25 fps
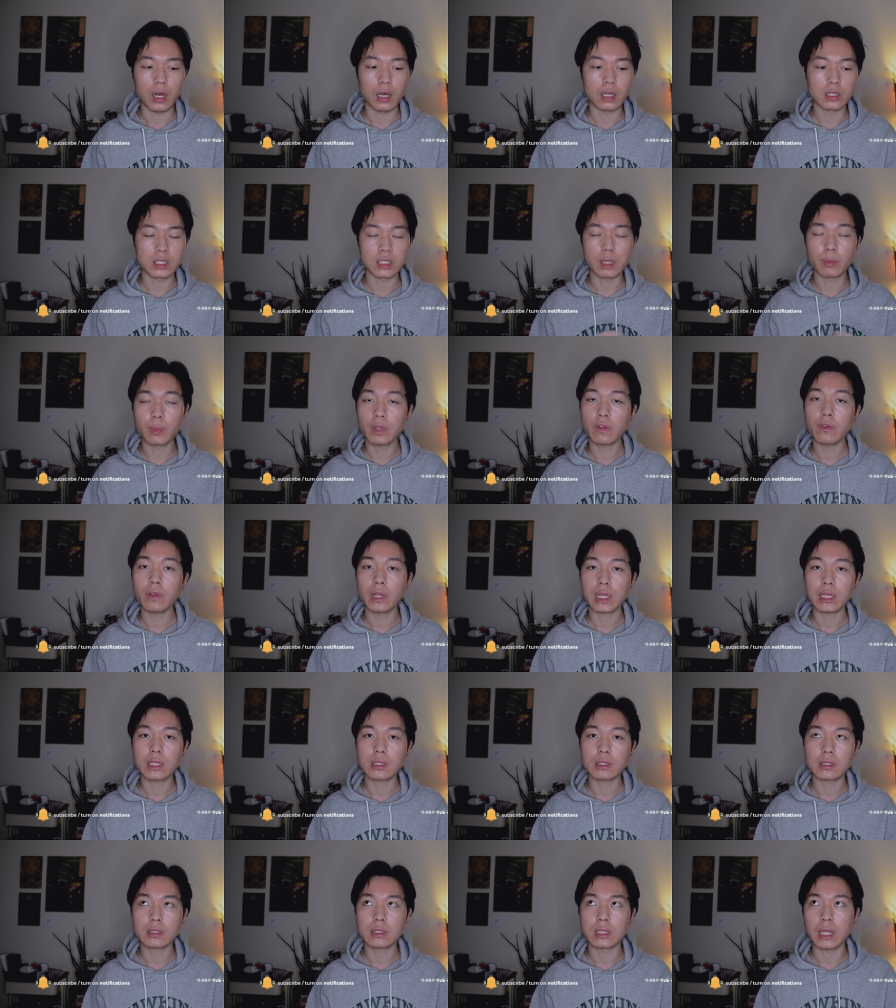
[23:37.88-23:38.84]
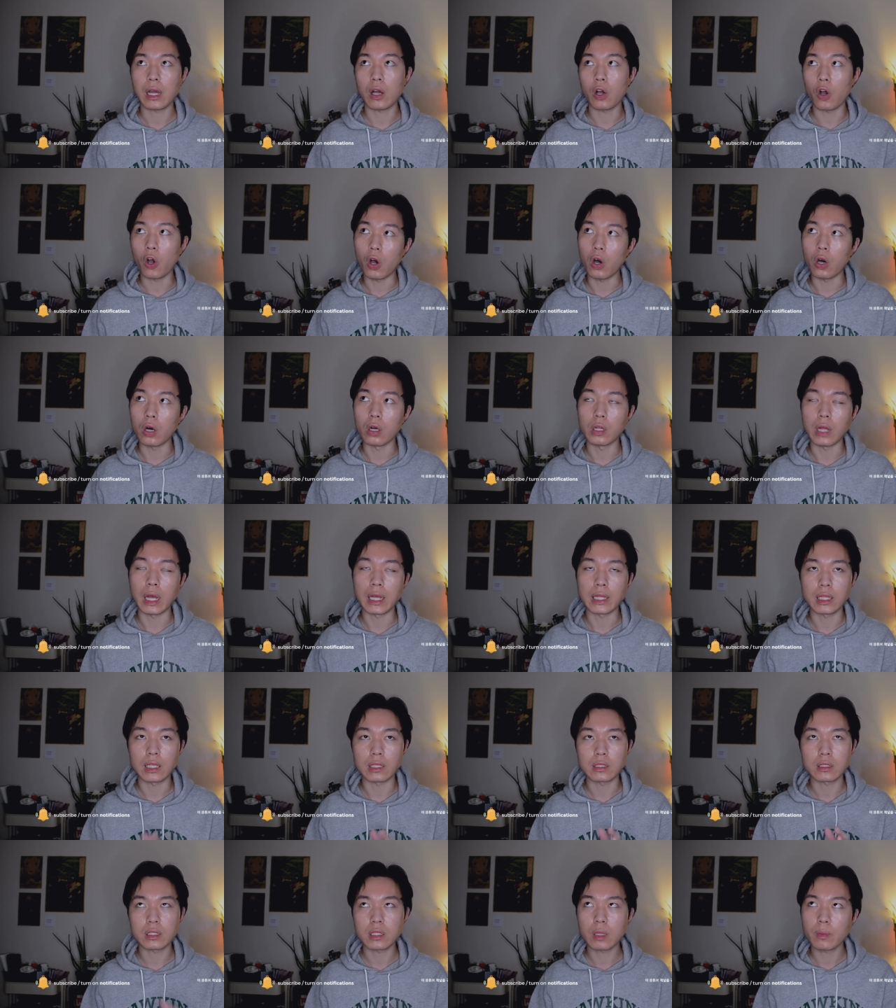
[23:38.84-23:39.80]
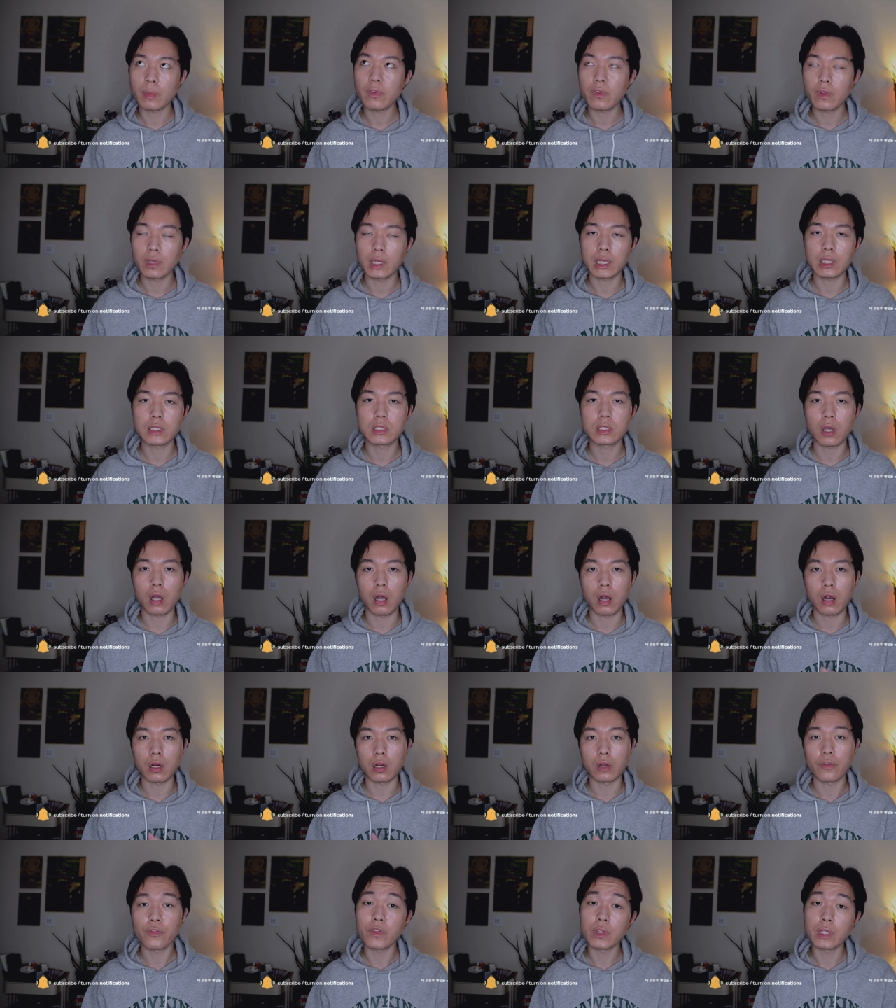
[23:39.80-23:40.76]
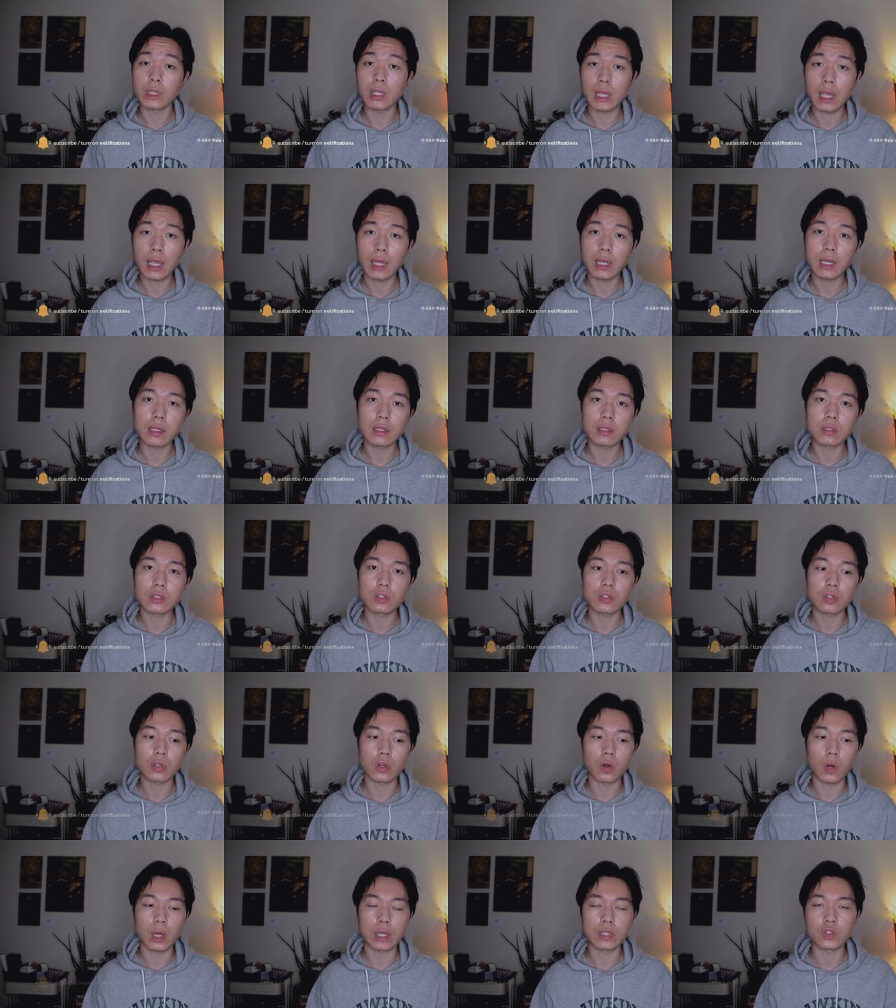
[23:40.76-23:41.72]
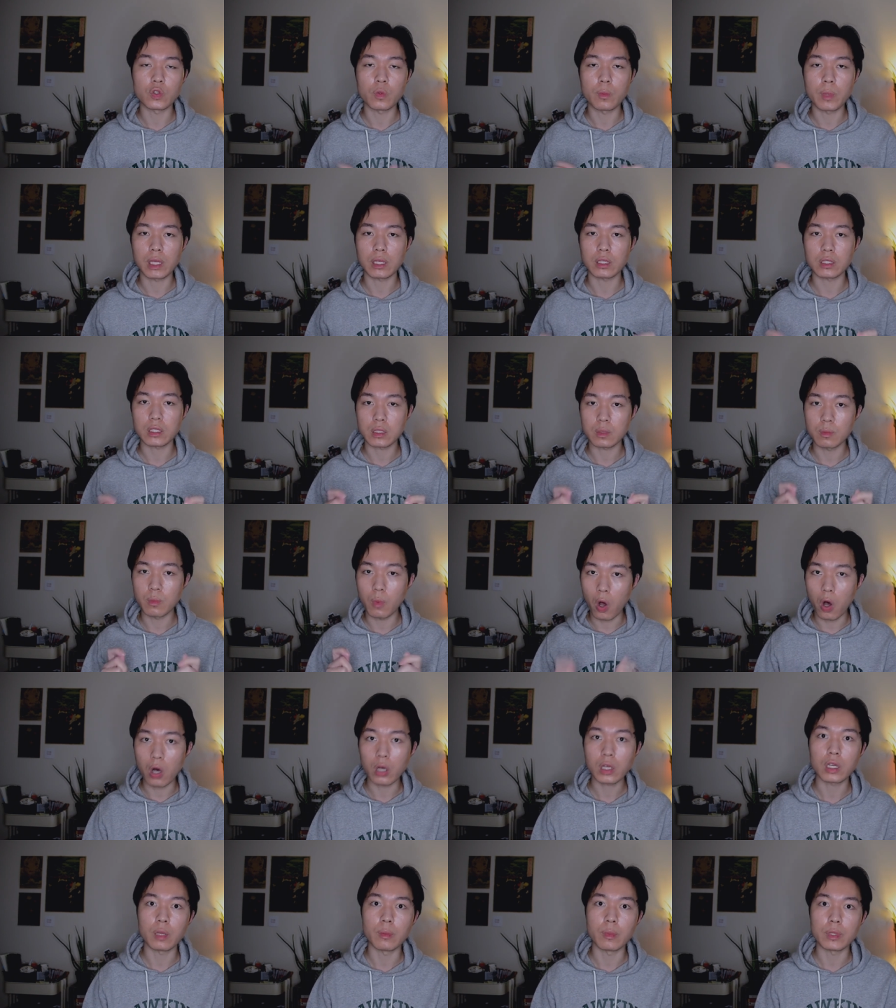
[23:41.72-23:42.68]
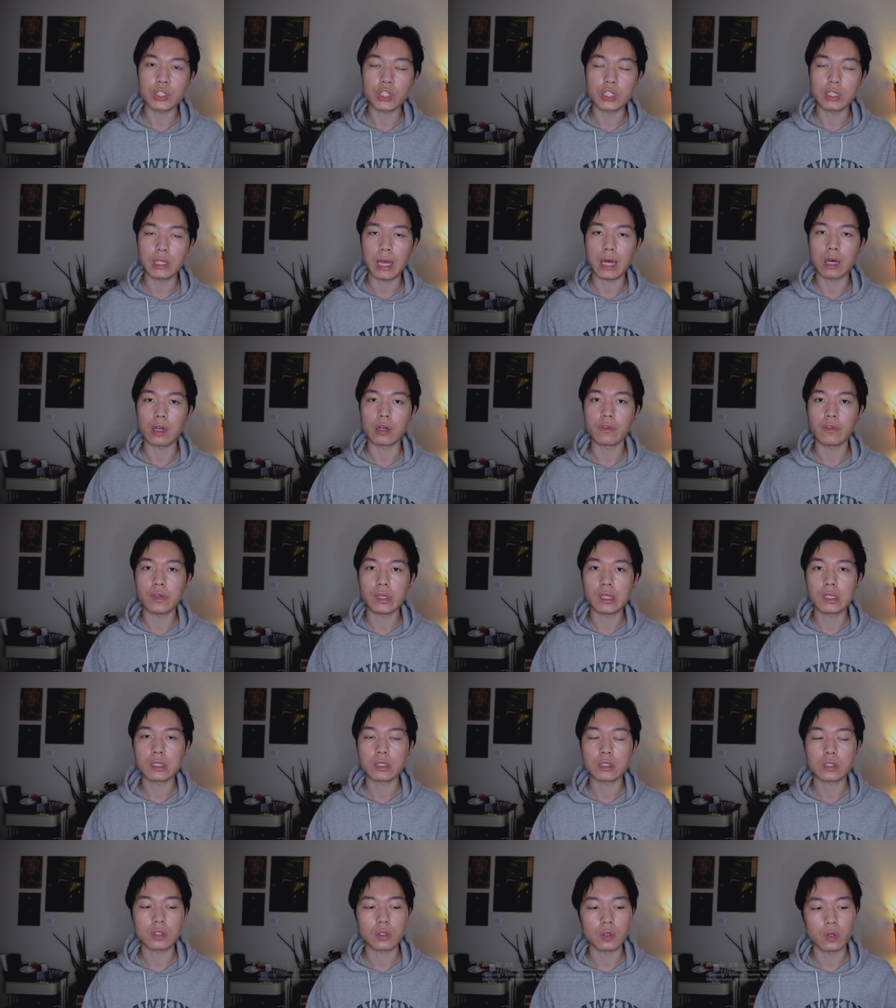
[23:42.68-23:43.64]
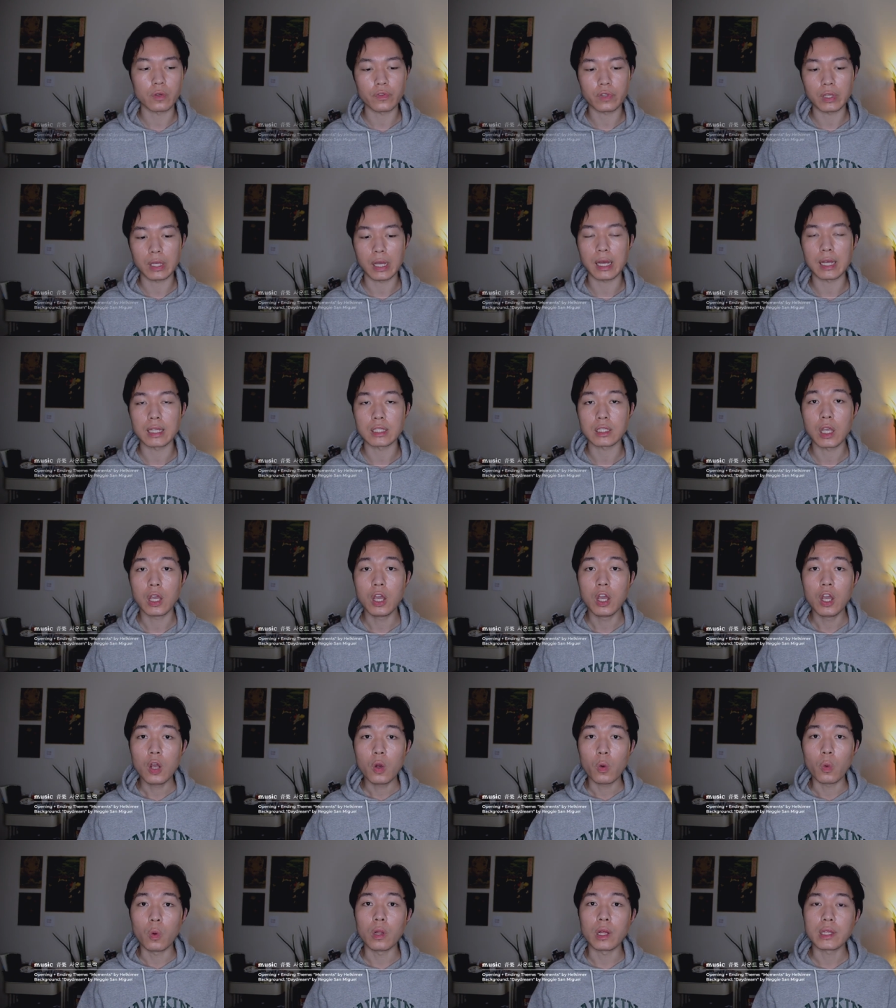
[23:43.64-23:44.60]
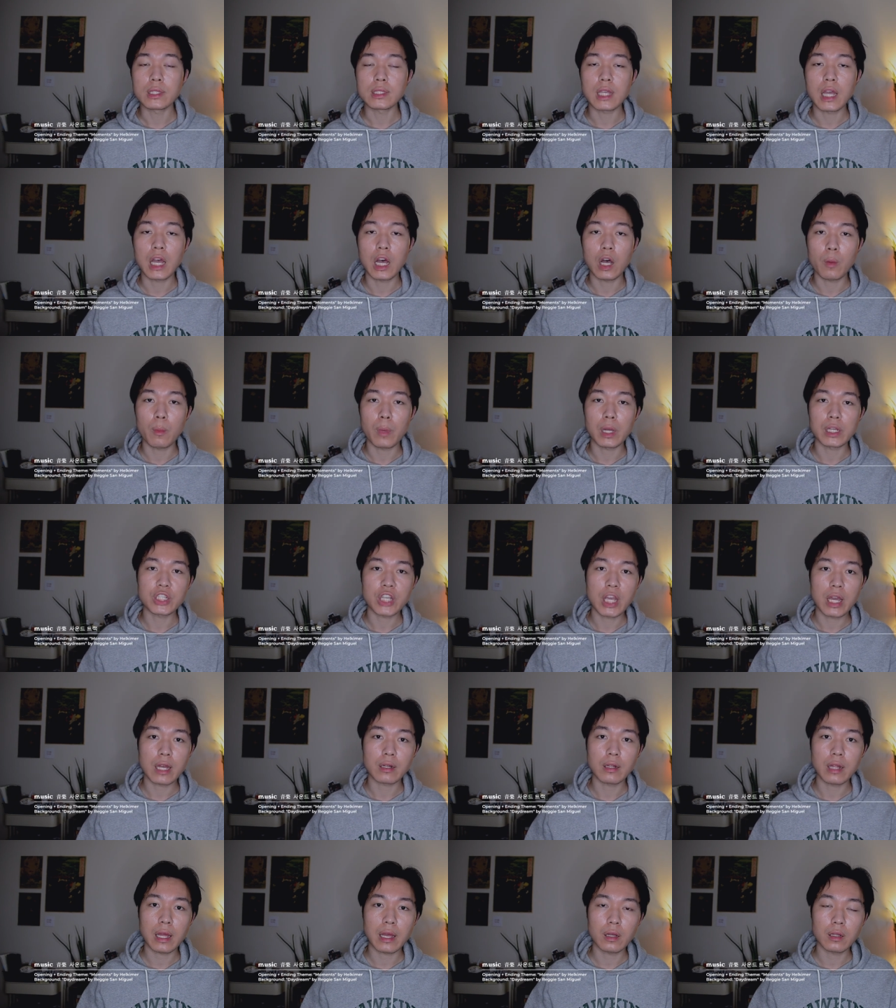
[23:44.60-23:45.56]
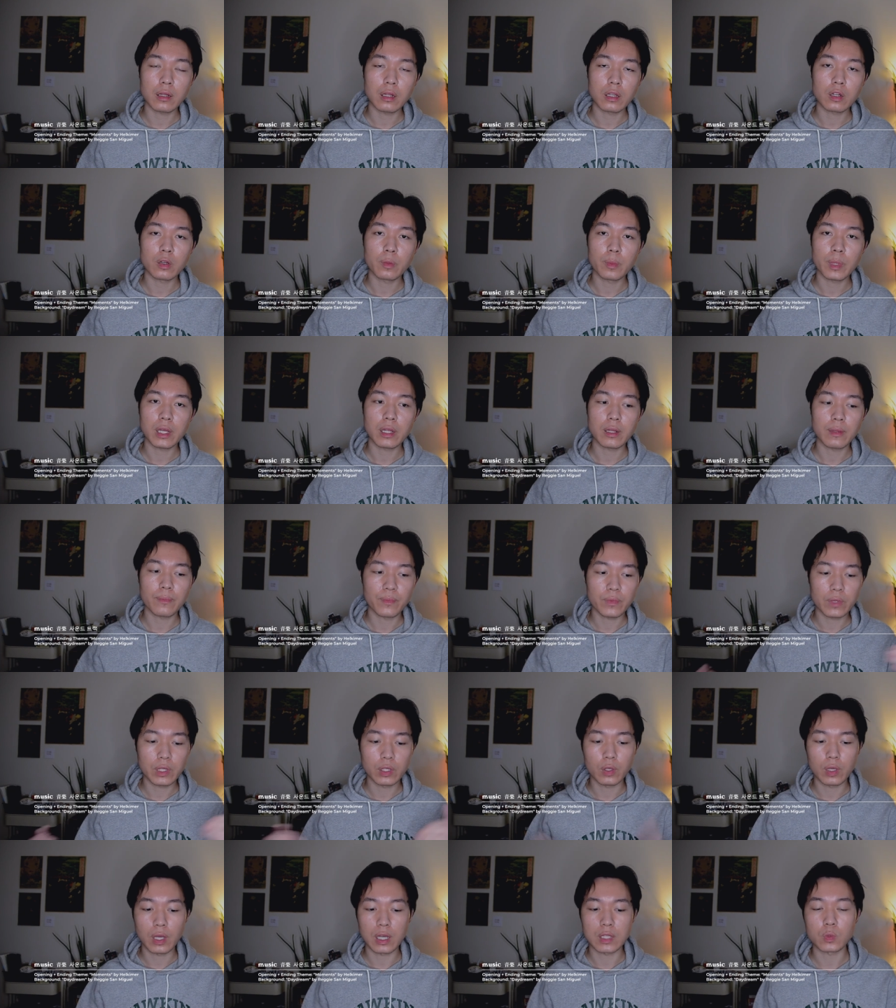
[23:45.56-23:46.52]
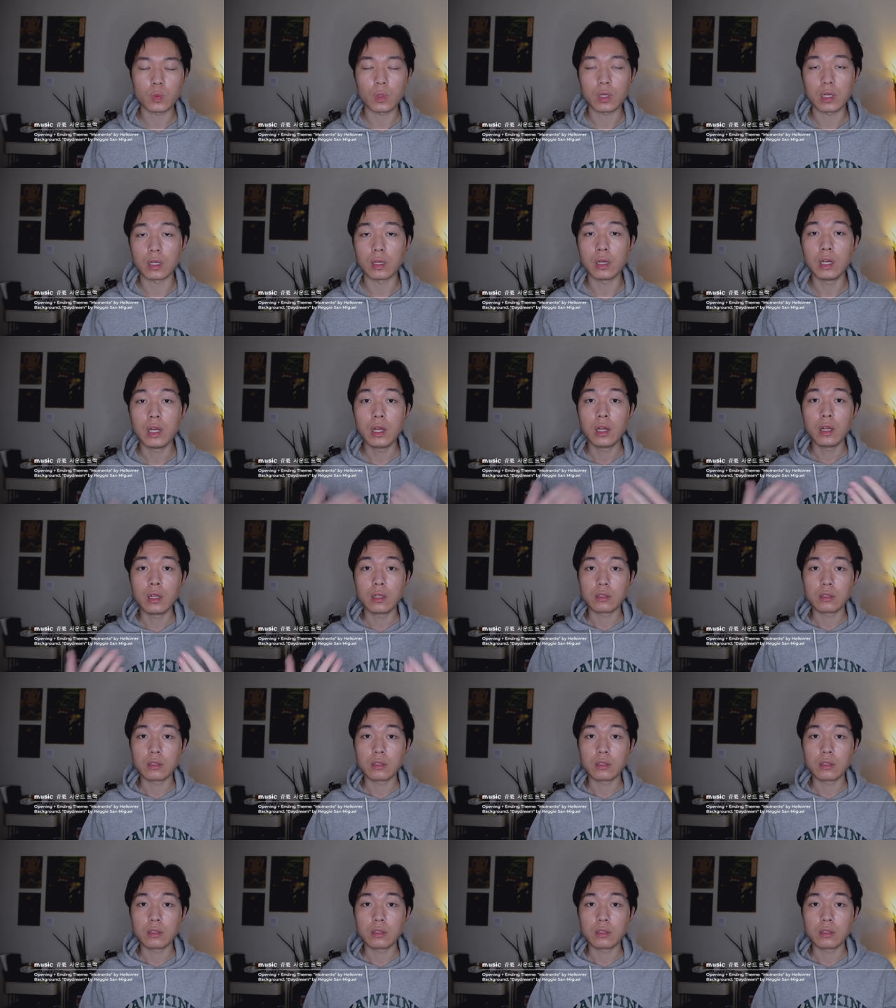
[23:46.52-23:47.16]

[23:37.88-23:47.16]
Some of the links, not all, I think some of the links are affiliated, so I do make a small commission out of it. So if you guys would like to help my channel out a little bit, you guys want to